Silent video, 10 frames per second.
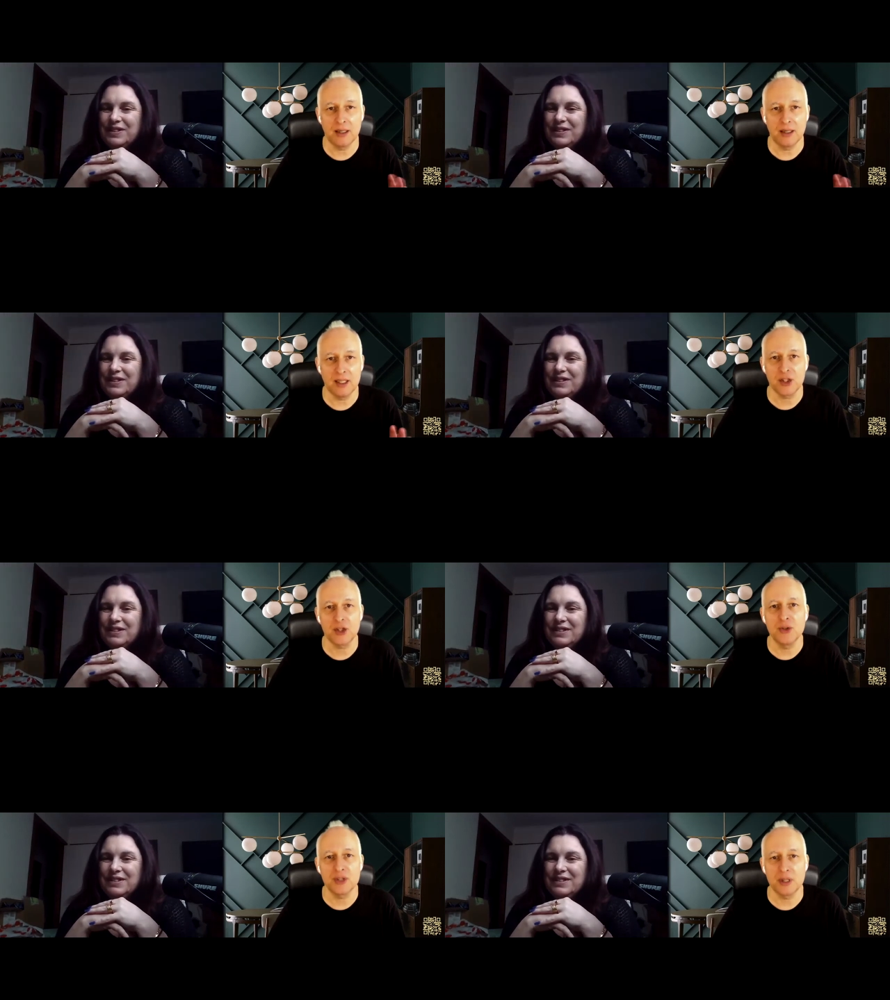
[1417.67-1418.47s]

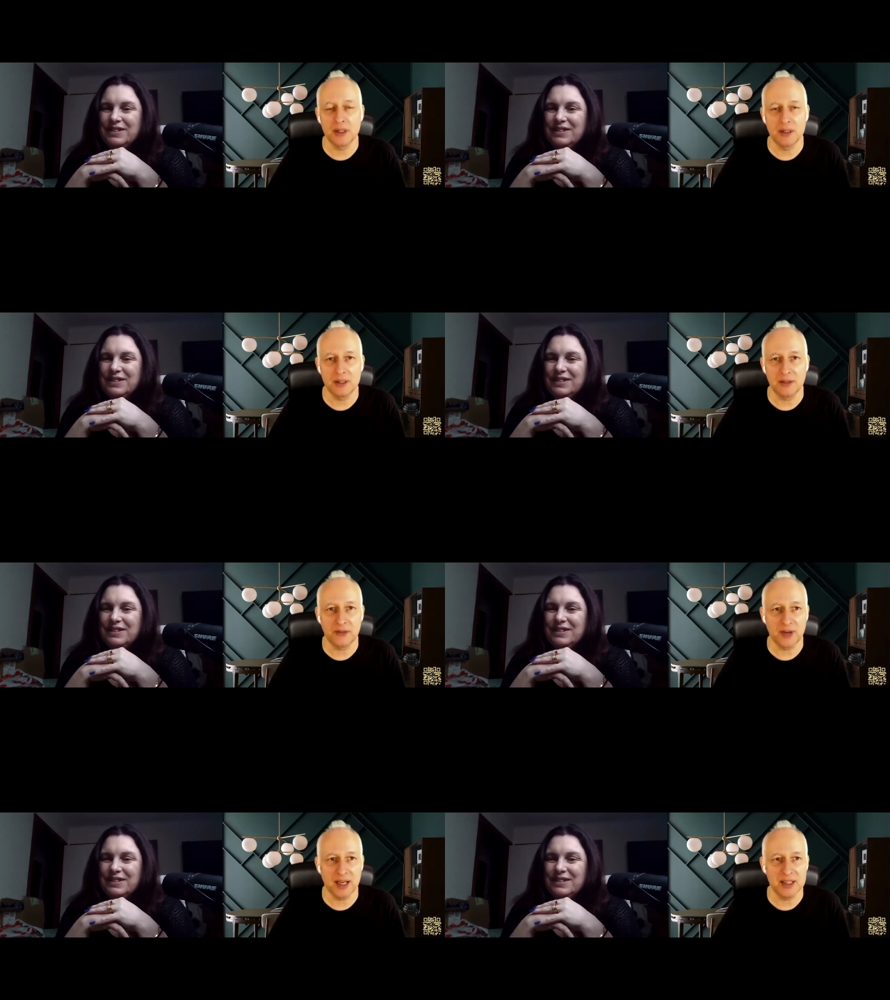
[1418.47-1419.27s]
Speaker 1: excuse the the
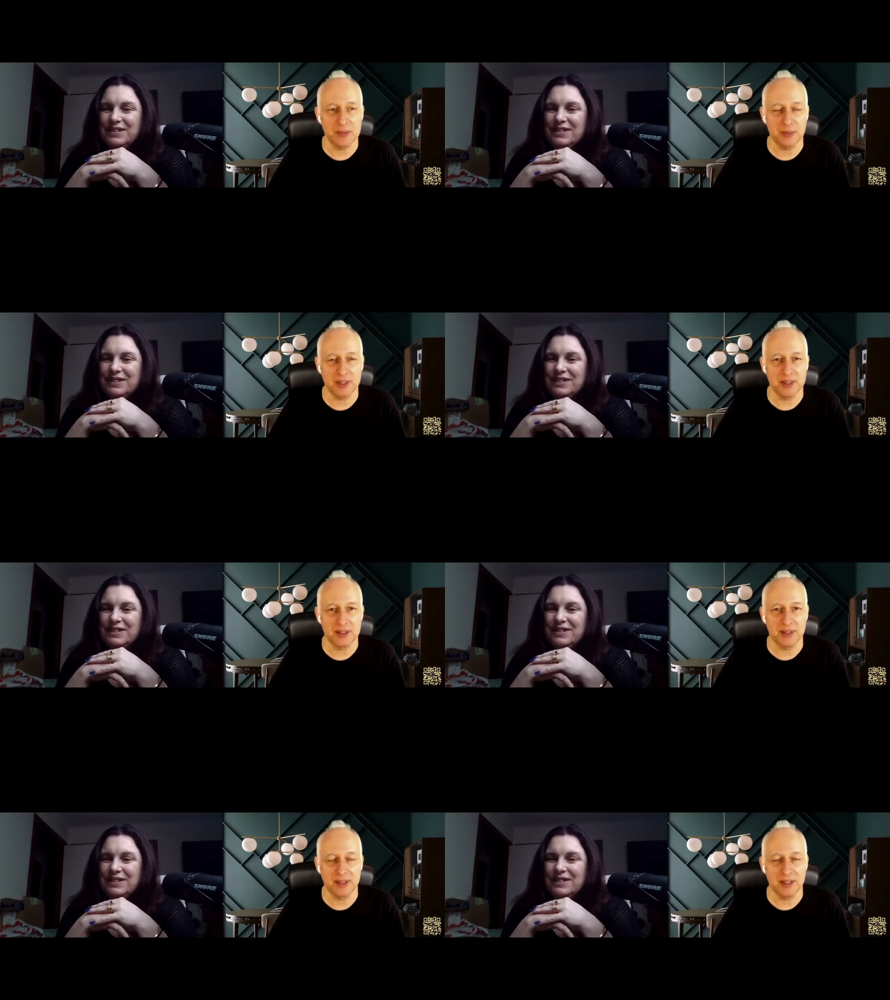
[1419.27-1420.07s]
phrase but it's
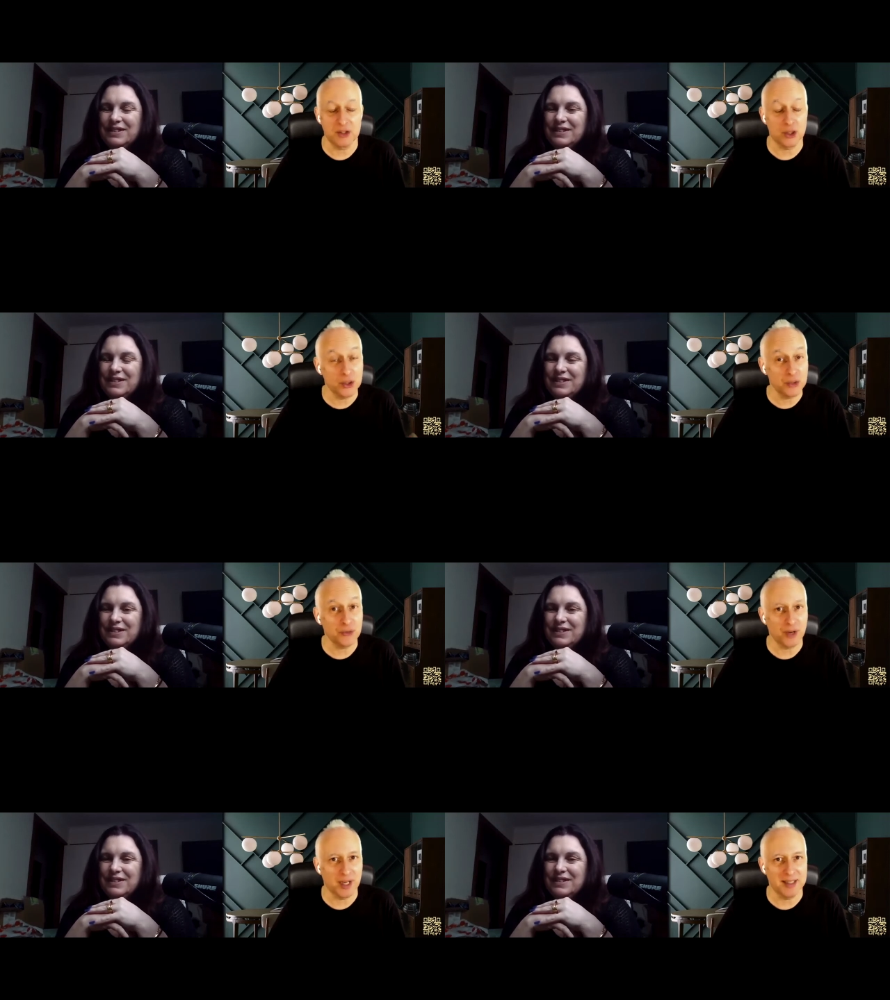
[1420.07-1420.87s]
a it's a good
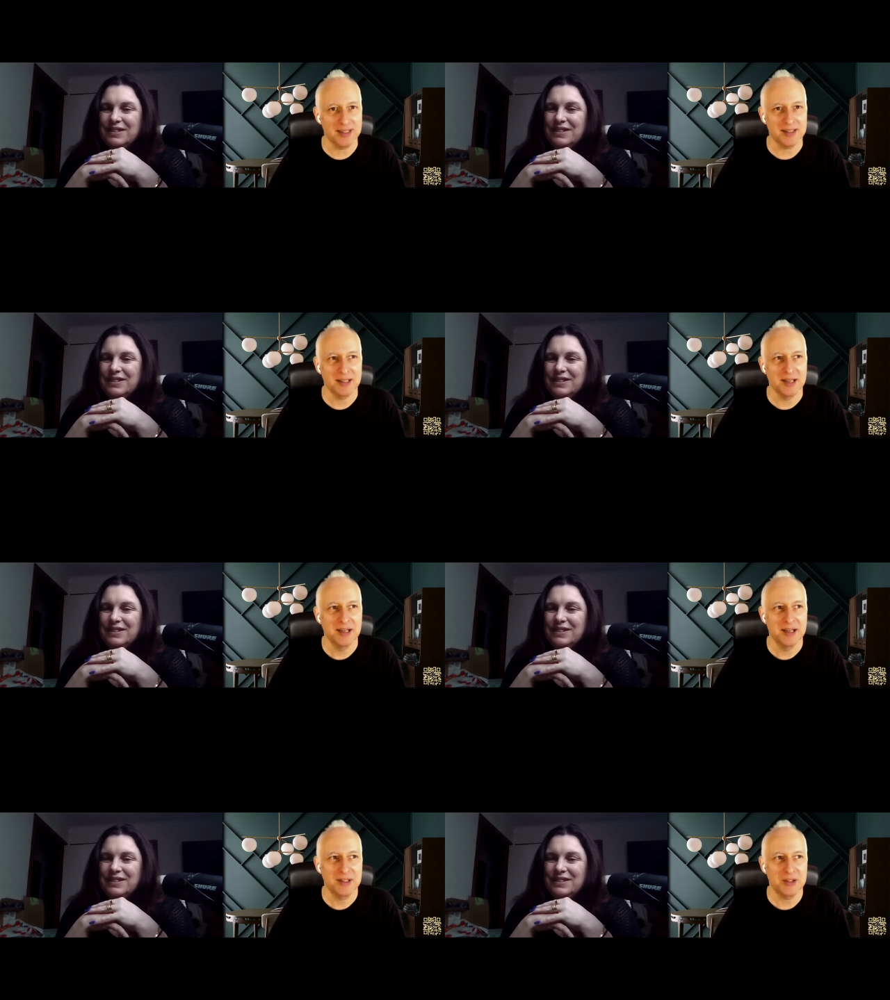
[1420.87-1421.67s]
phrase
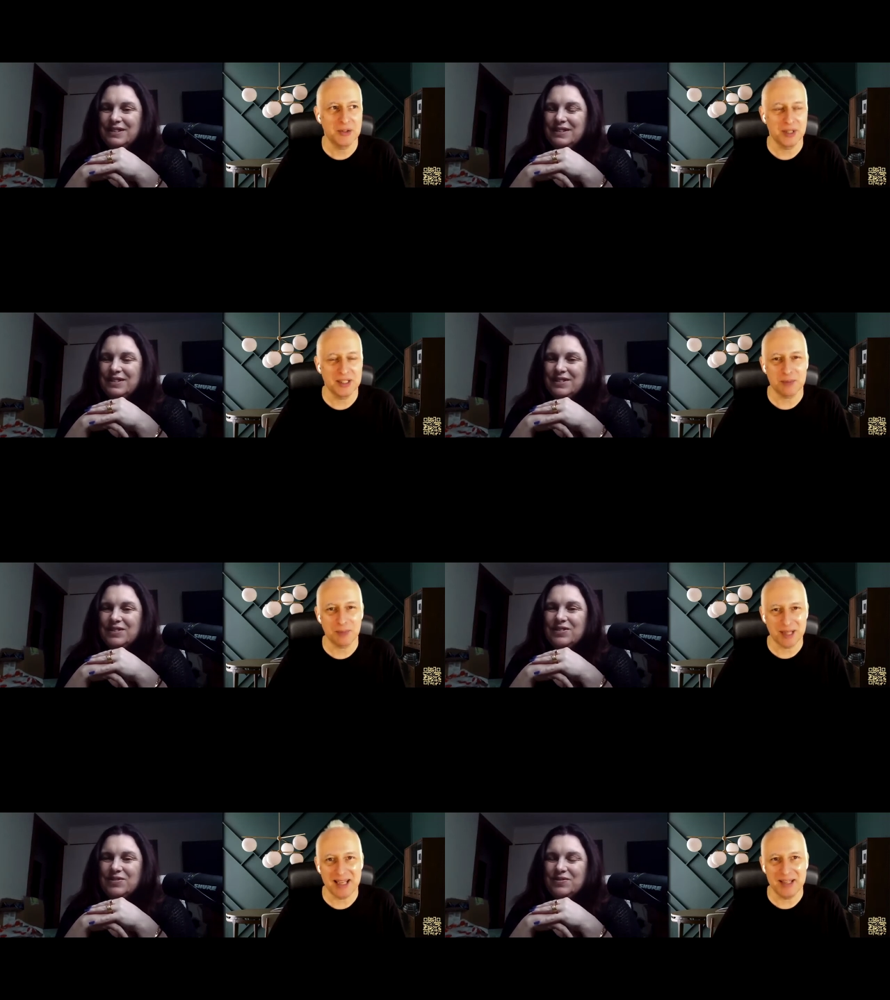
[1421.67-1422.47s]
to
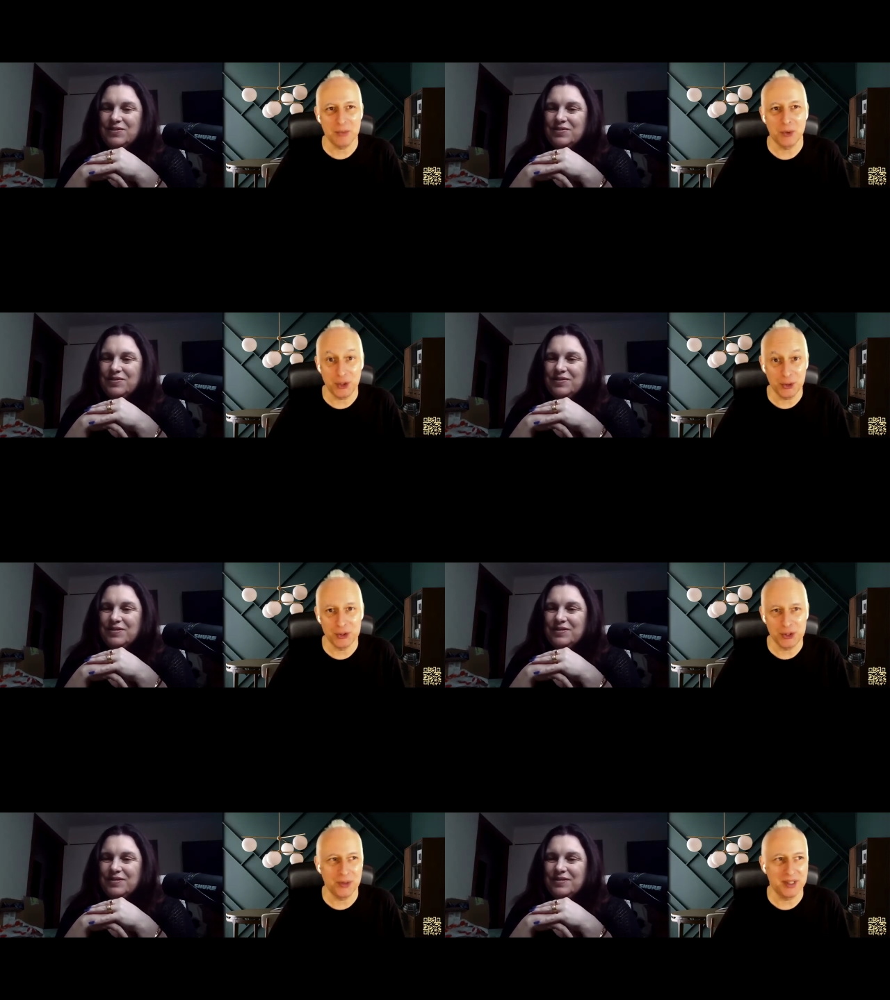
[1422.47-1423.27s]
explain what you're
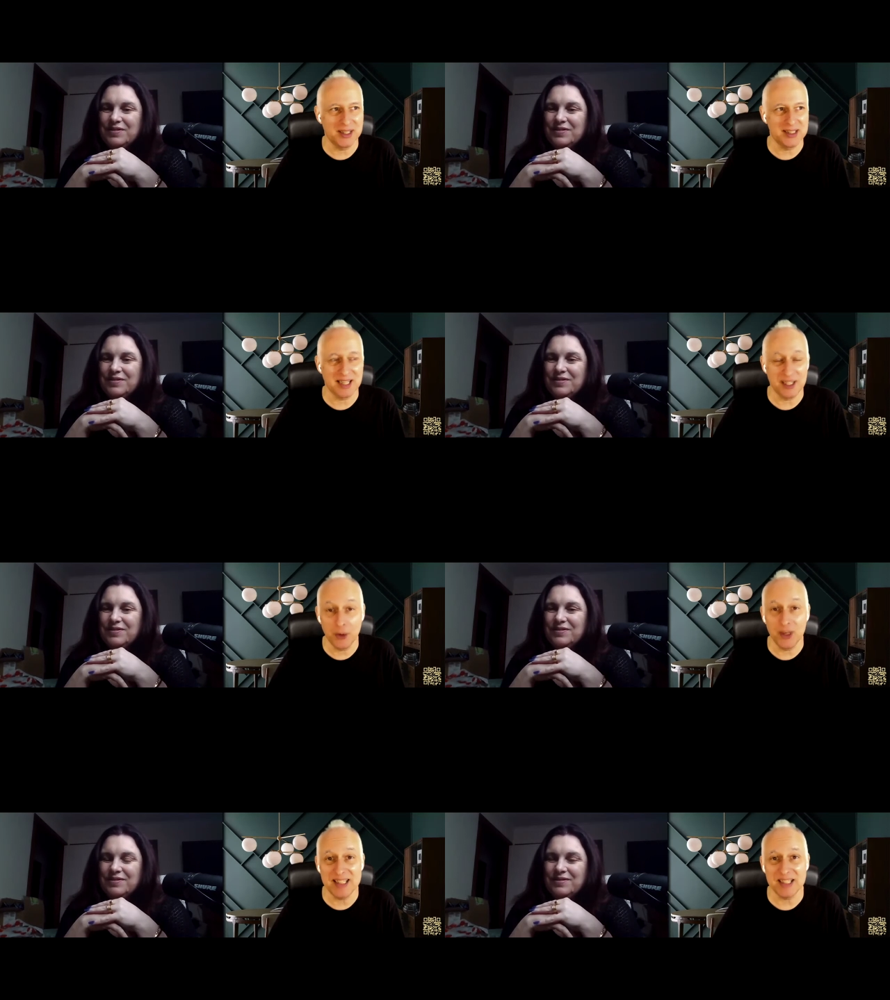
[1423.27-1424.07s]
doing is that
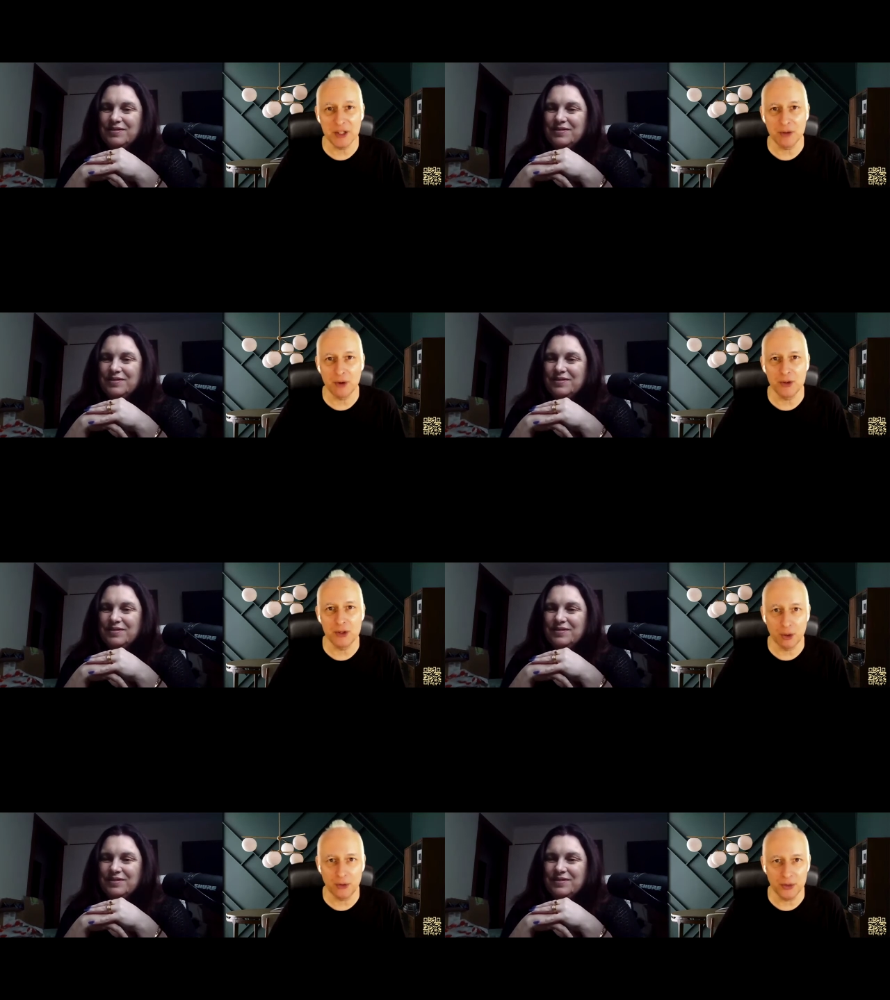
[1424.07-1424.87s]
you're eating your own
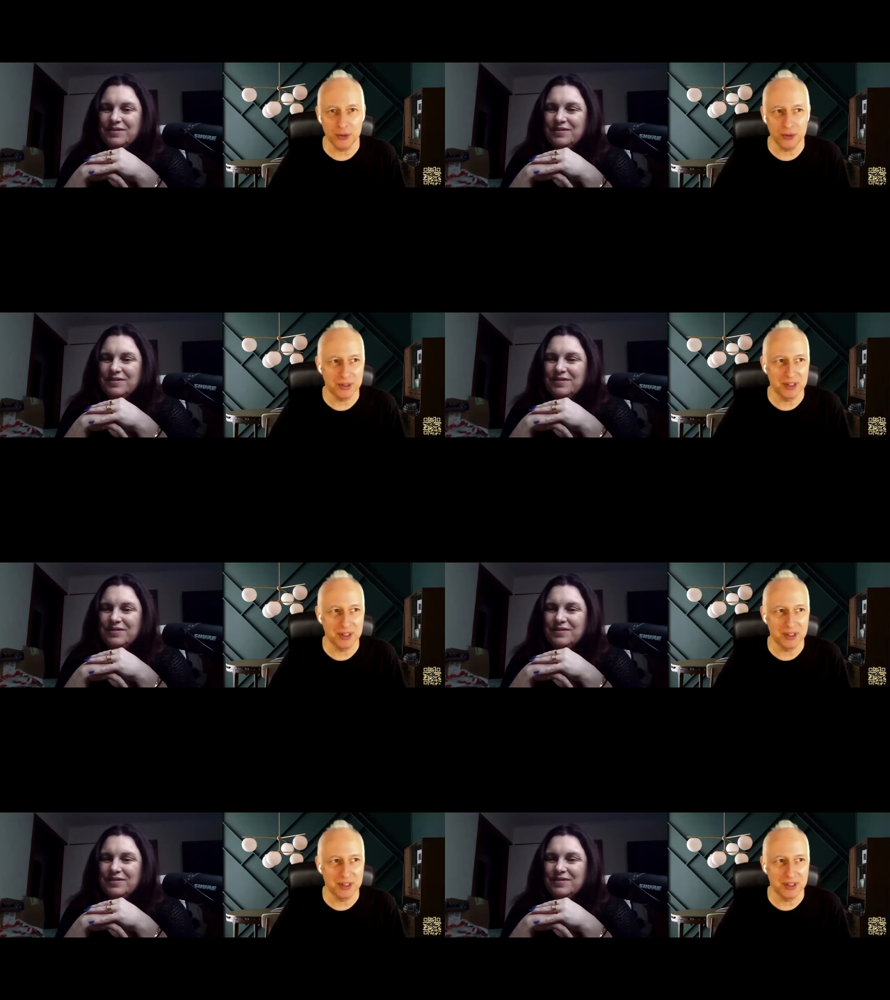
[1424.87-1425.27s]
dog food